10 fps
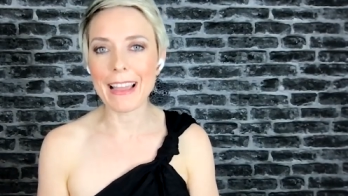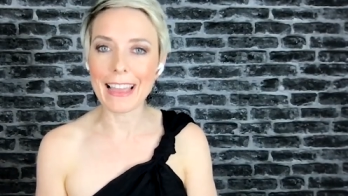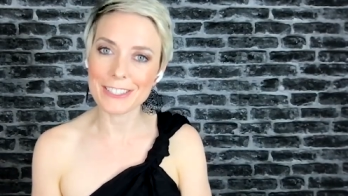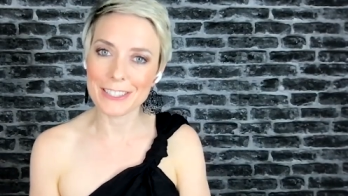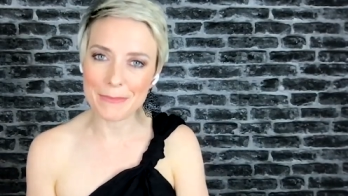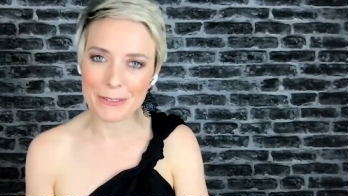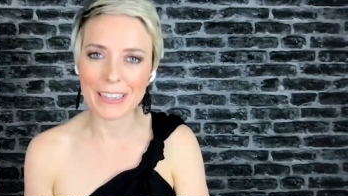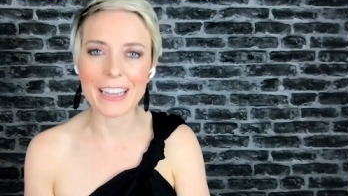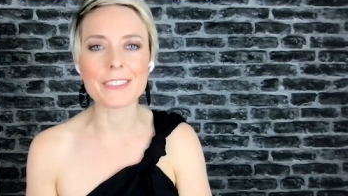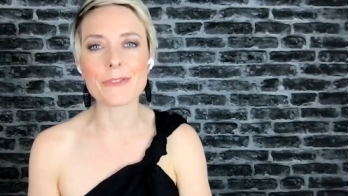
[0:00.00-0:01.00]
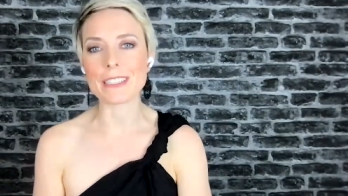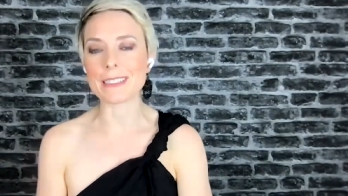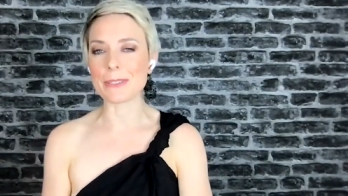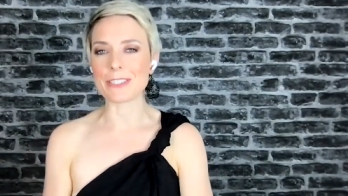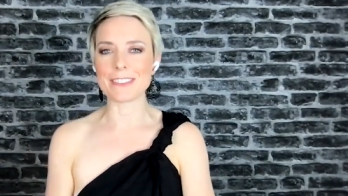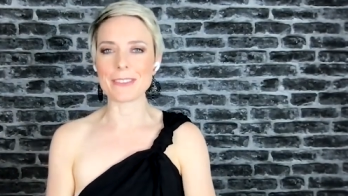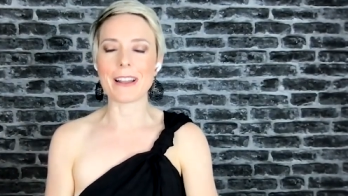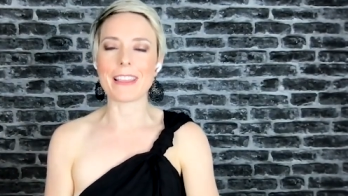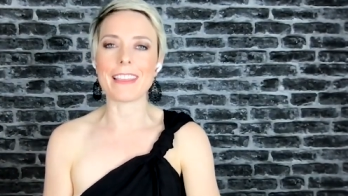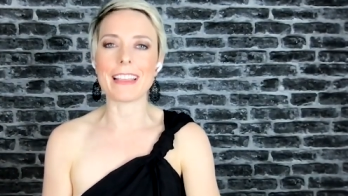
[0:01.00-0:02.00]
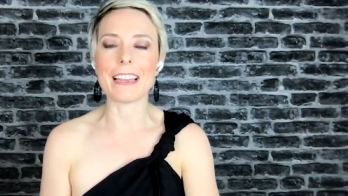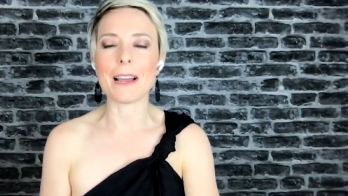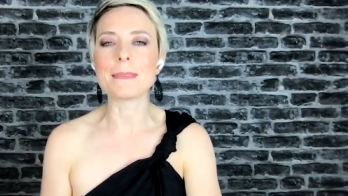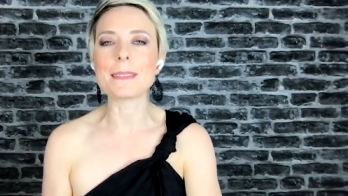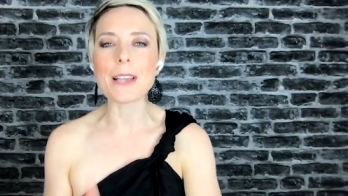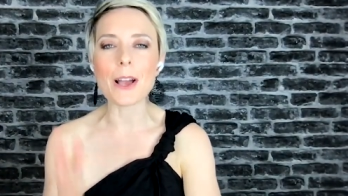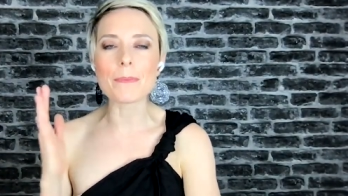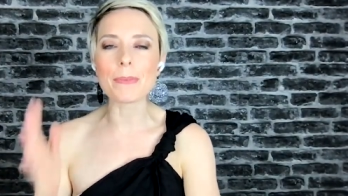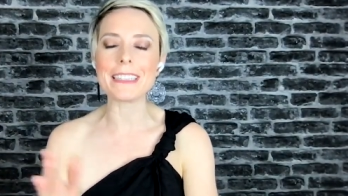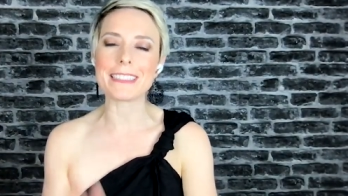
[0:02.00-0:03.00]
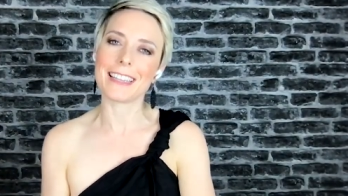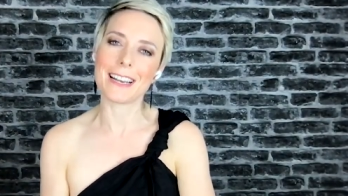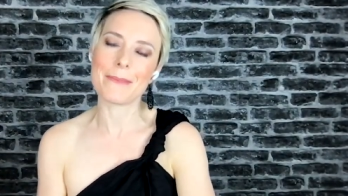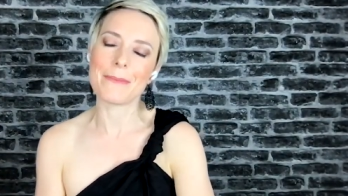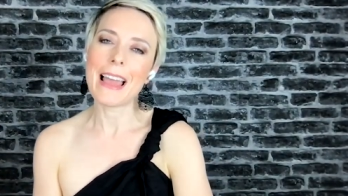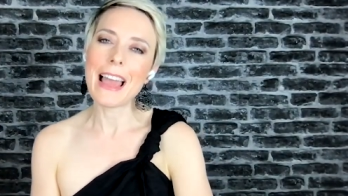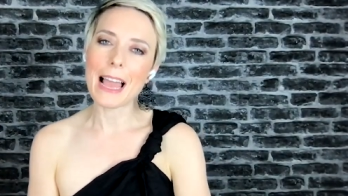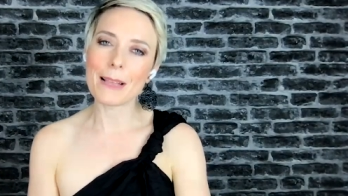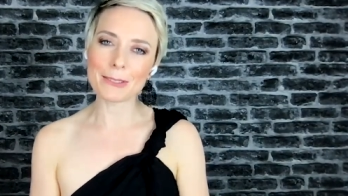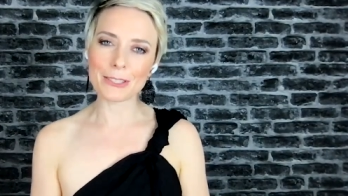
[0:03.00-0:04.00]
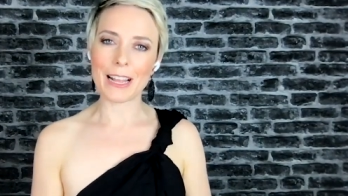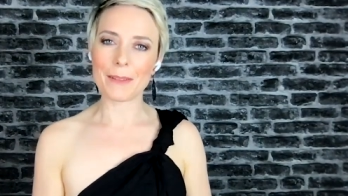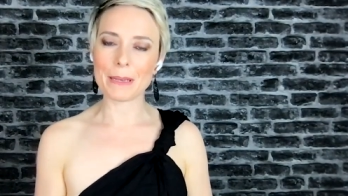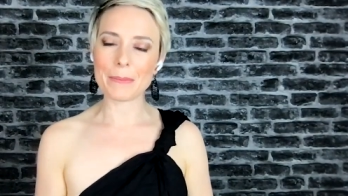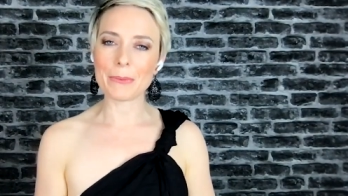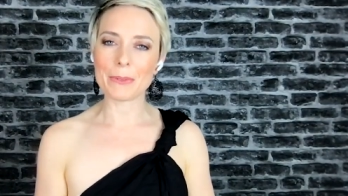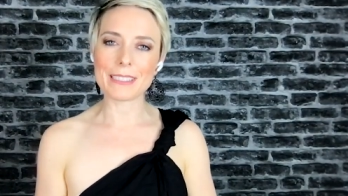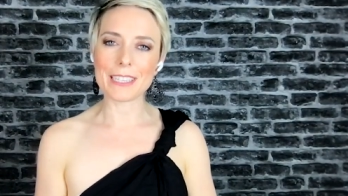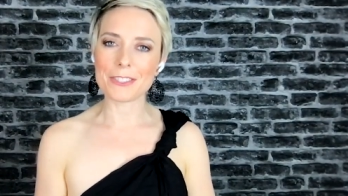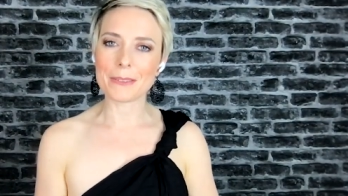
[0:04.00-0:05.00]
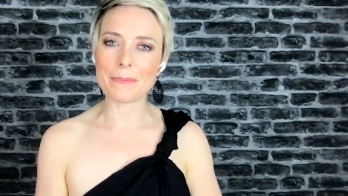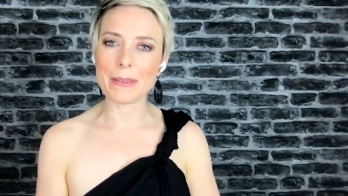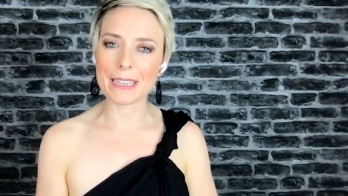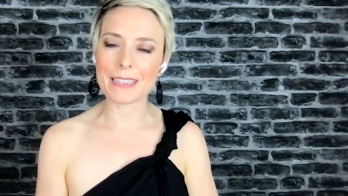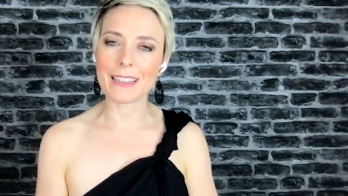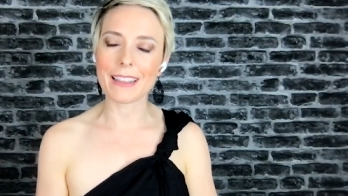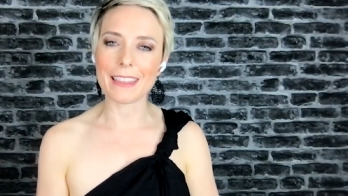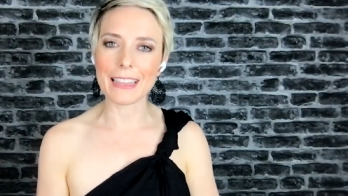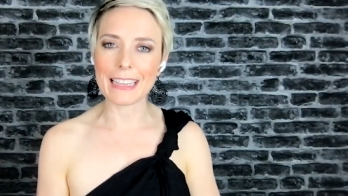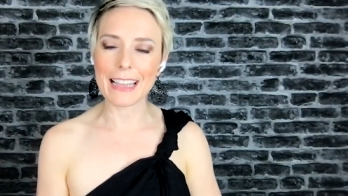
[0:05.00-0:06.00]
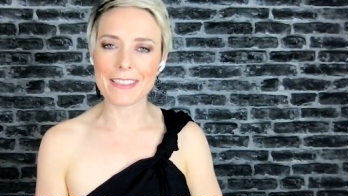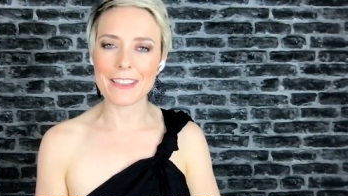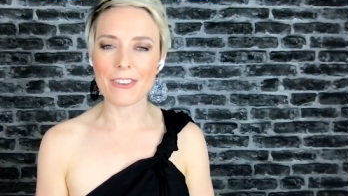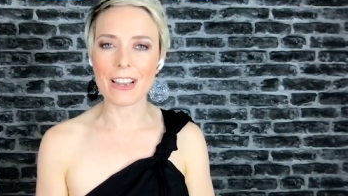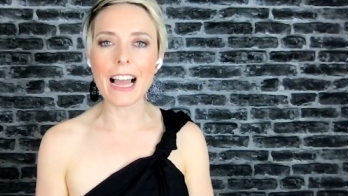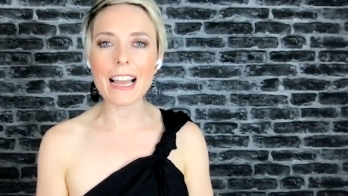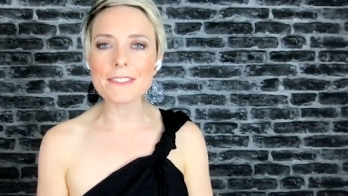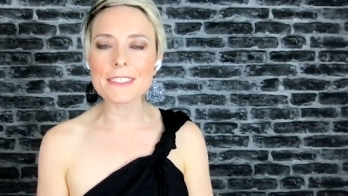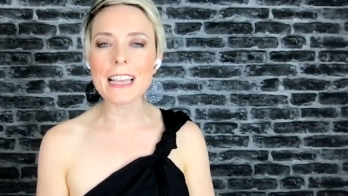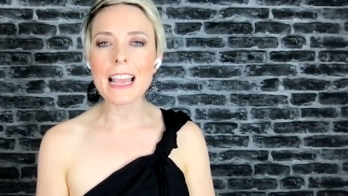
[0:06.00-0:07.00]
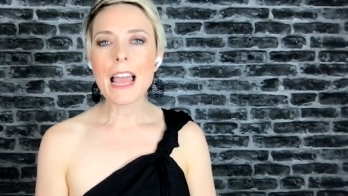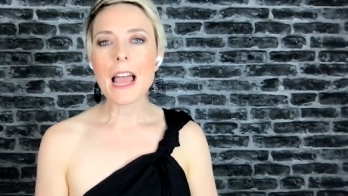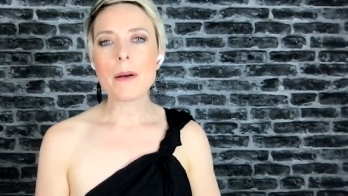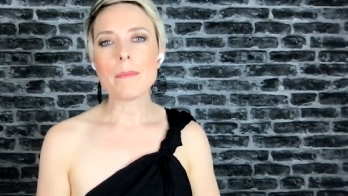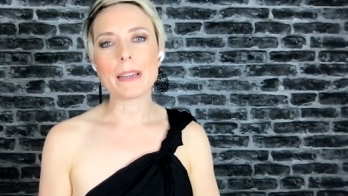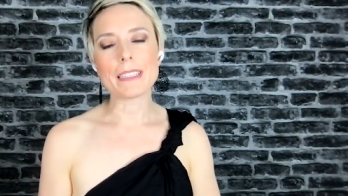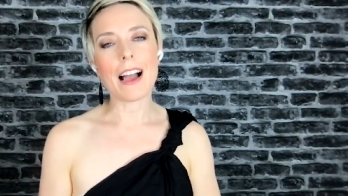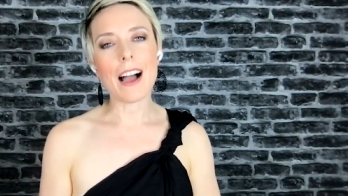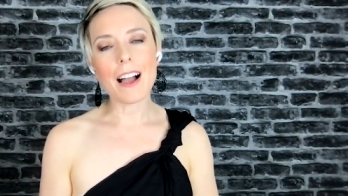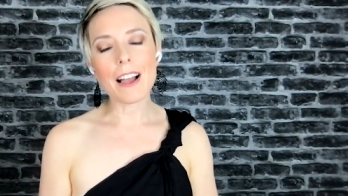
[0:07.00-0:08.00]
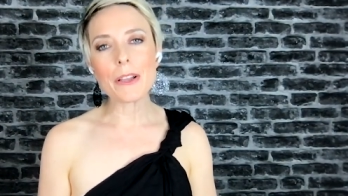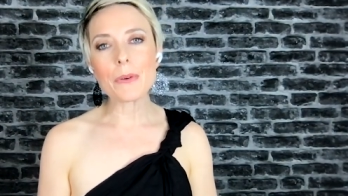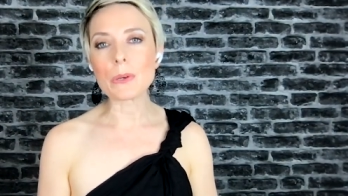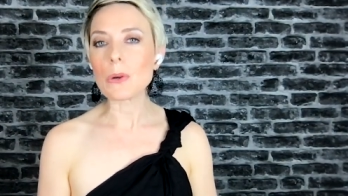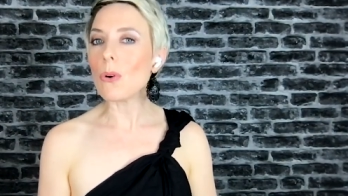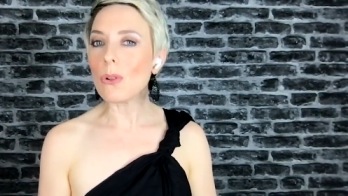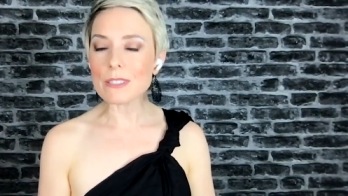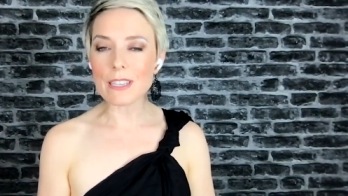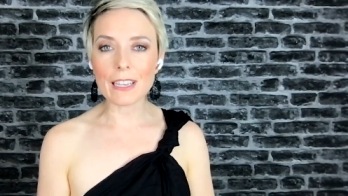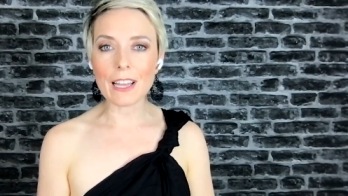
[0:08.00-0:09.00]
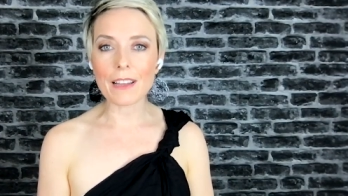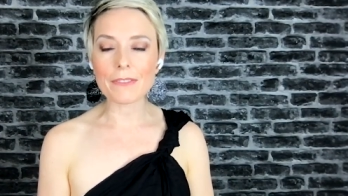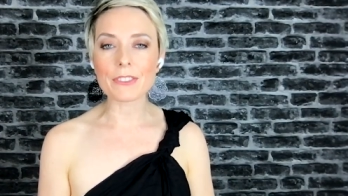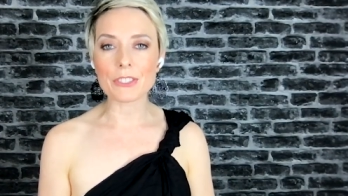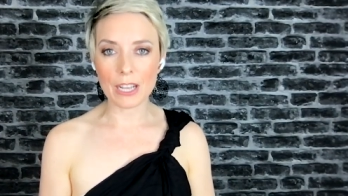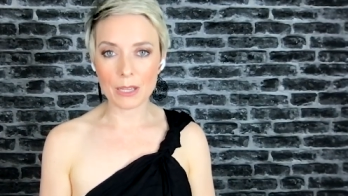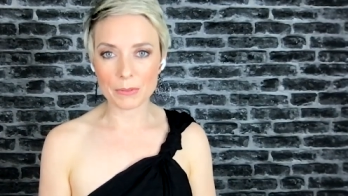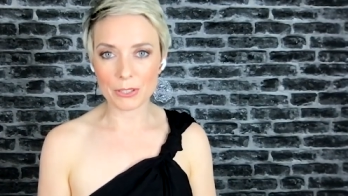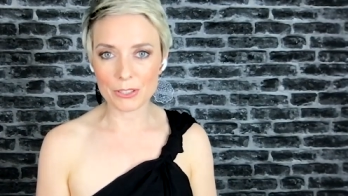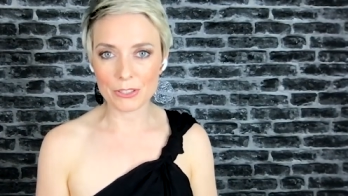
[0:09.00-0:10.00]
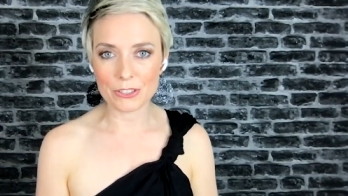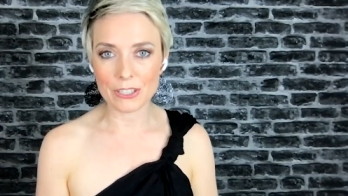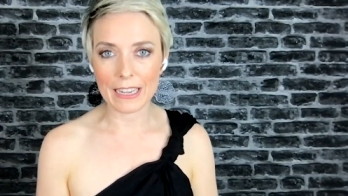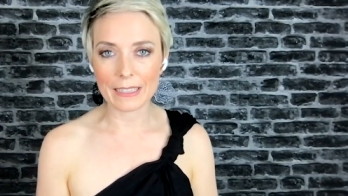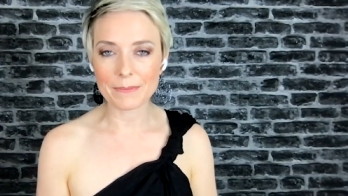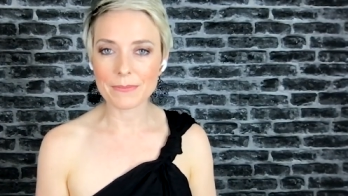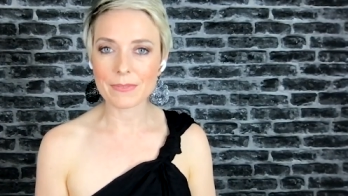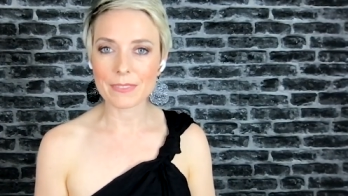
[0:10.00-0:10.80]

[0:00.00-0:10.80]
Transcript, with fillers: by actually moving countries, which is a great thing. And I'm so pleased that I'm able to help people with such a big thing in their lives. But I would also love to help you two today